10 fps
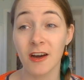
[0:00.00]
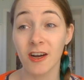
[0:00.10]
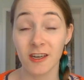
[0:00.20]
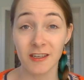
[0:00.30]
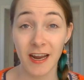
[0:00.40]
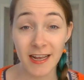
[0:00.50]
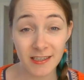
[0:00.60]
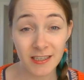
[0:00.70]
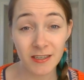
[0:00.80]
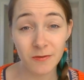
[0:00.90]
on
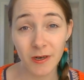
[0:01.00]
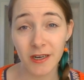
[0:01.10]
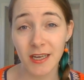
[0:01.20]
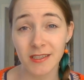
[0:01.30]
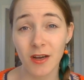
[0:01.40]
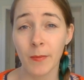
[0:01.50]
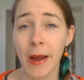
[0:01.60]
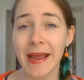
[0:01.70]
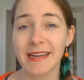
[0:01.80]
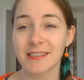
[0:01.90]
Etsy where I sell
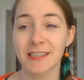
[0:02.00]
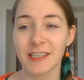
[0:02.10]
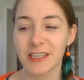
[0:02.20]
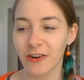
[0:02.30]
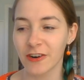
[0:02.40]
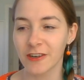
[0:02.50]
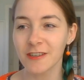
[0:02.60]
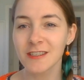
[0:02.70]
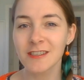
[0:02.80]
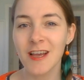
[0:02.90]
my hand-dyed
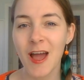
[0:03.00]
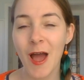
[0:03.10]
yarns.